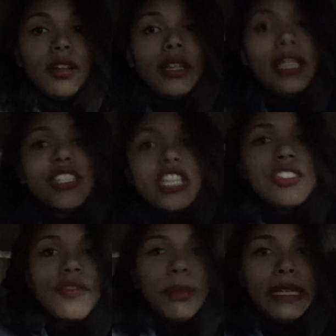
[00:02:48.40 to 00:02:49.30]
Okay,
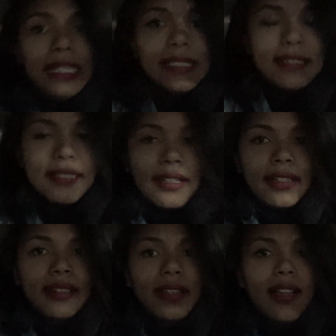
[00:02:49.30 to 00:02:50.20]
change of plans.
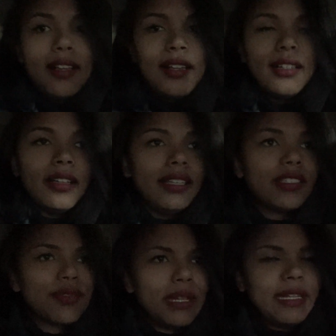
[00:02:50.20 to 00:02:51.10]
Uh,
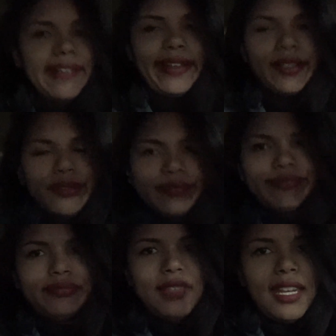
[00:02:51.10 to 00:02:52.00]
it's raining out,
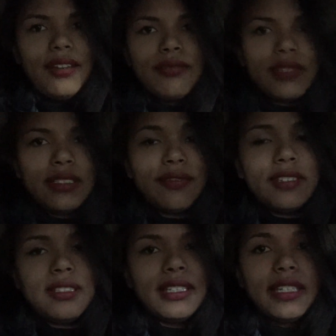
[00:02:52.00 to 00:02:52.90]
and I don't really
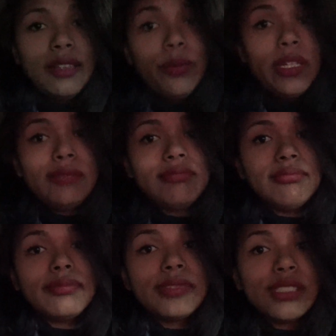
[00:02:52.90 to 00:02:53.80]
feel like getting wet,
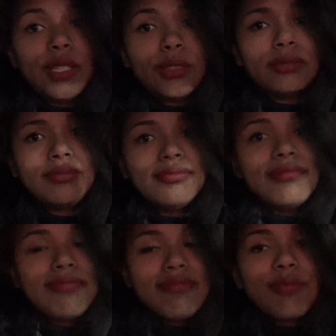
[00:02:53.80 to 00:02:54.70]
so
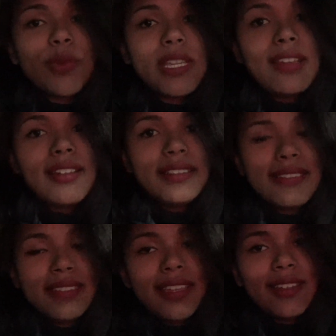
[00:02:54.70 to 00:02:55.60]
we are
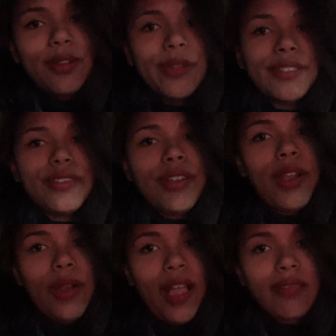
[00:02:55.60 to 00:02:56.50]
instead going to
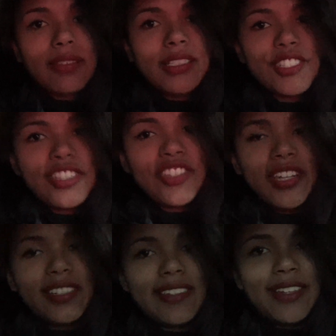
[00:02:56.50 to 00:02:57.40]
go have lunch in
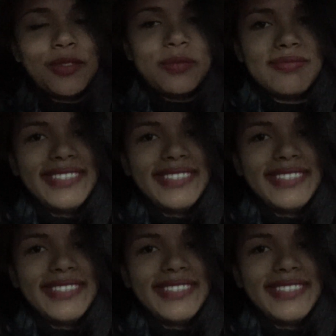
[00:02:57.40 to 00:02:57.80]
Chinatown.